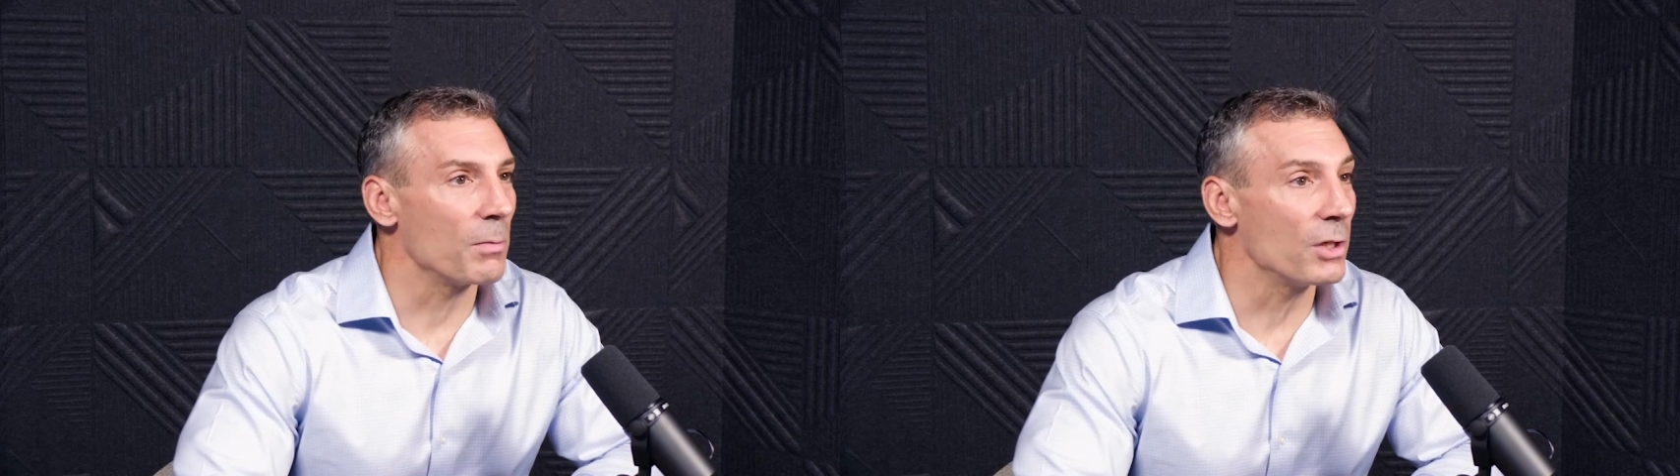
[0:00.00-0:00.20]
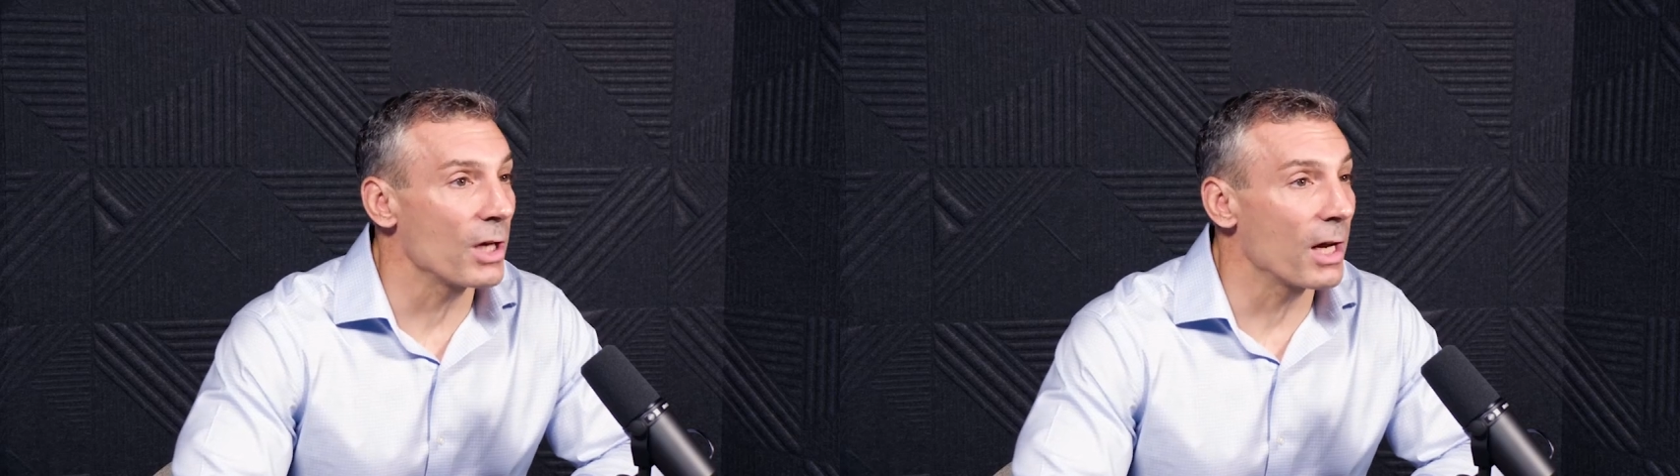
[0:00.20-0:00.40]

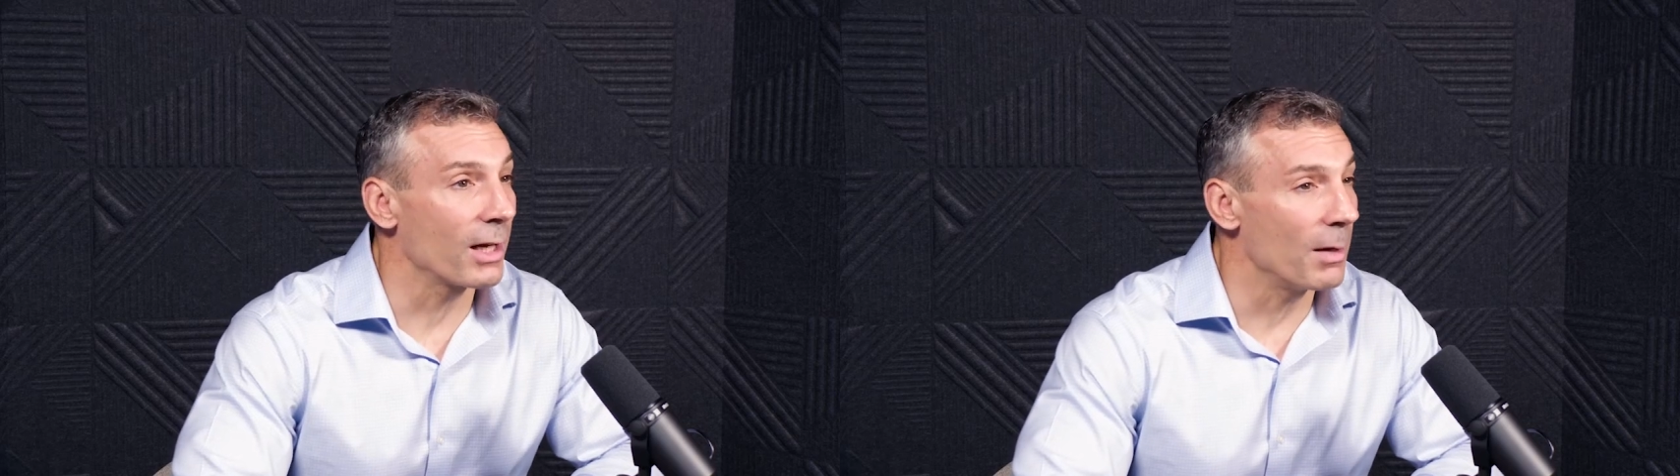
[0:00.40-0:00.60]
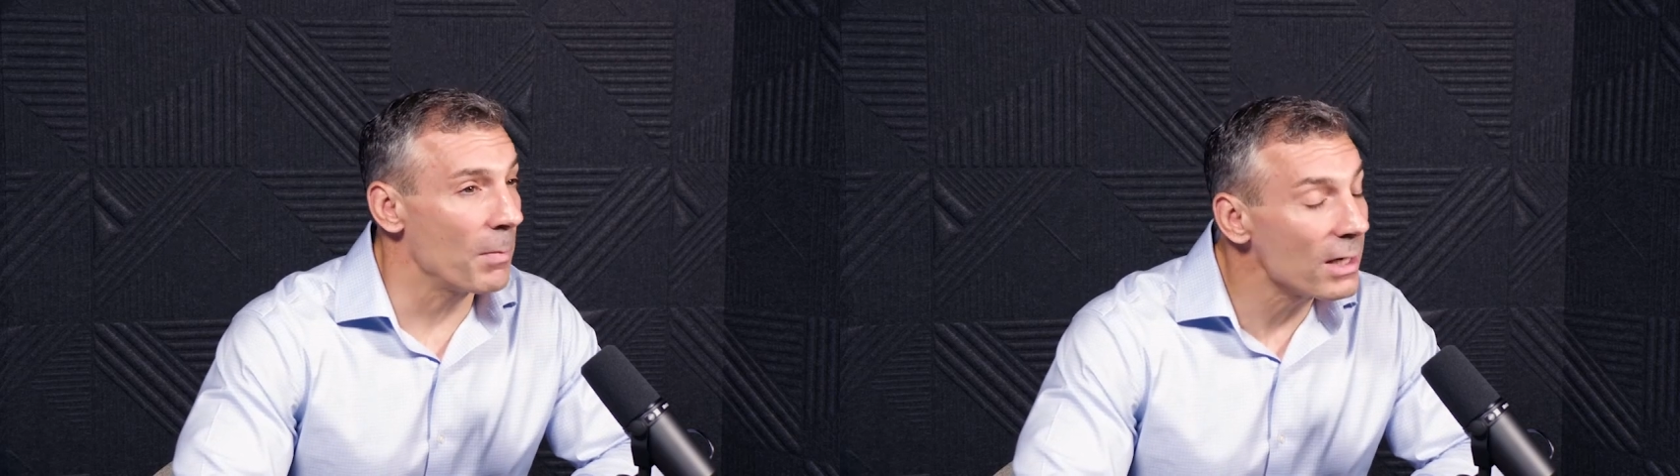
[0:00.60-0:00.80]
Meshach,
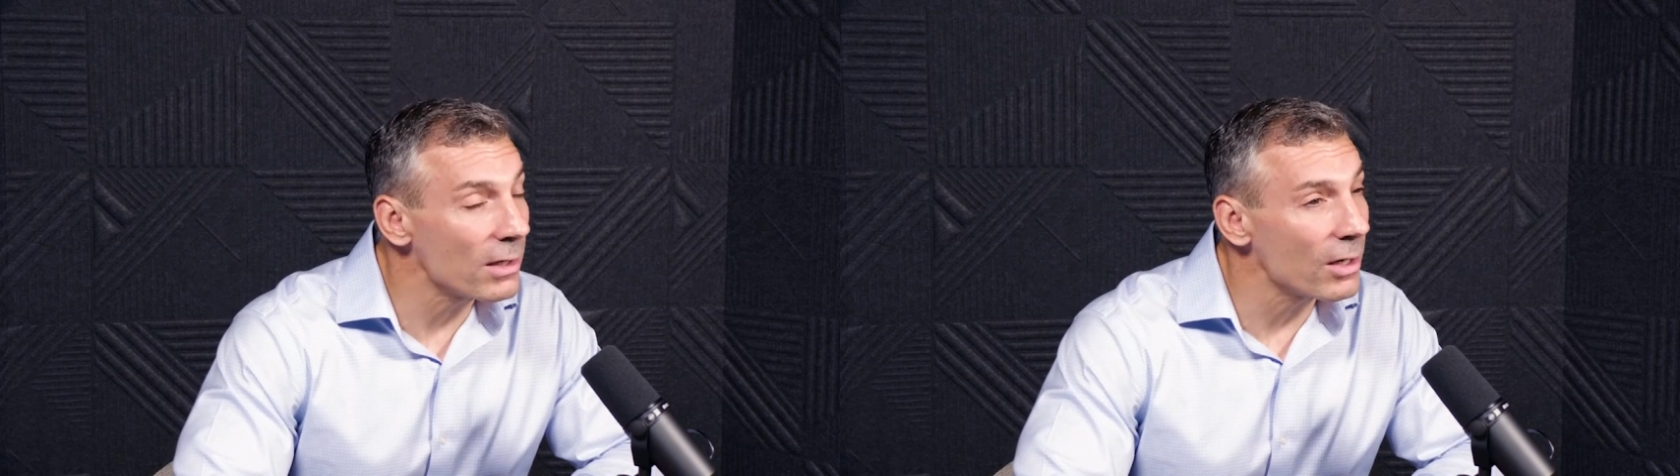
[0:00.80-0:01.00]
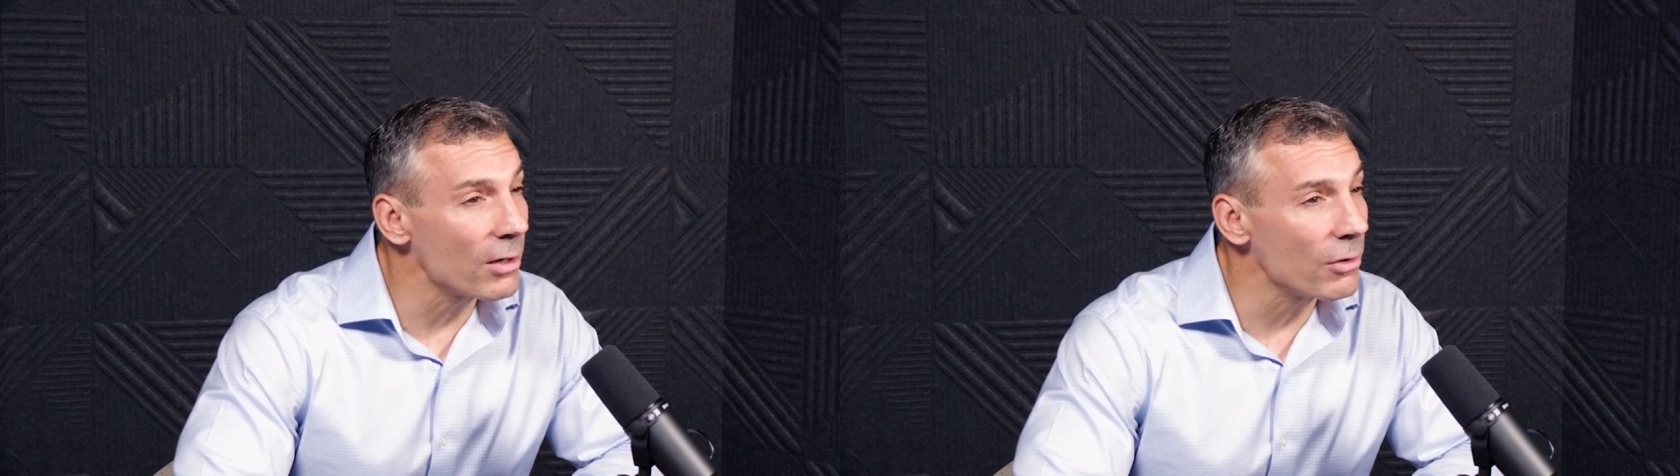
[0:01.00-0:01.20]
and
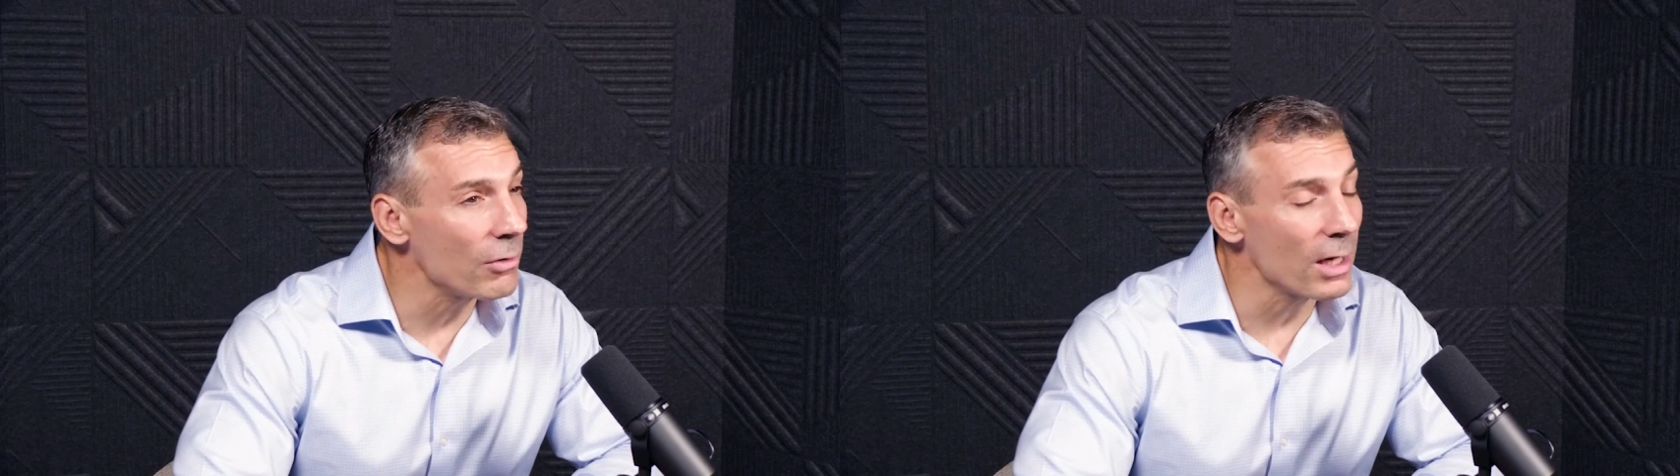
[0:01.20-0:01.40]
Abednego,